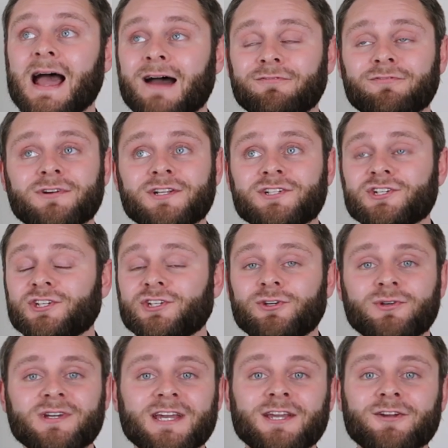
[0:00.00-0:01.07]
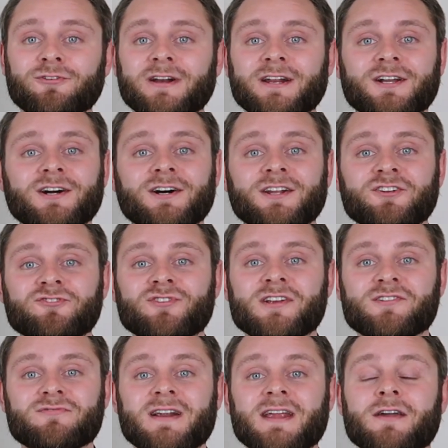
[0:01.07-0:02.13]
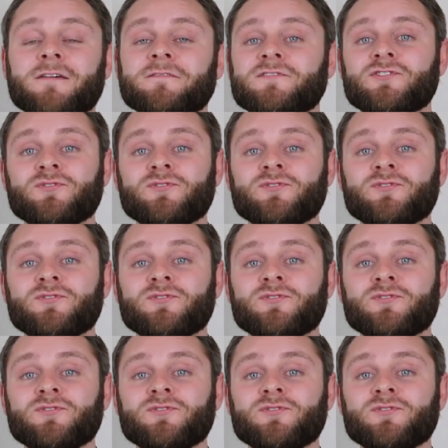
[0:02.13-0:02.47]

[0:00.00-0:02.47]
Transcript: average UK credit card interest rate of